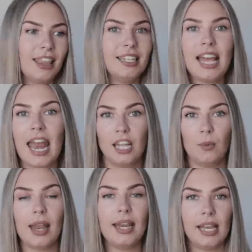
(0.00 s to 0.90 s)
that's
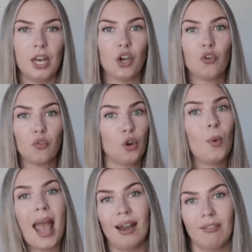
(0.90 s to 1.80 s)
anywhere near a
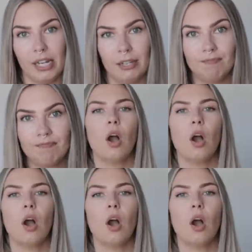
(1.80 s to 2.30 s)
crew area.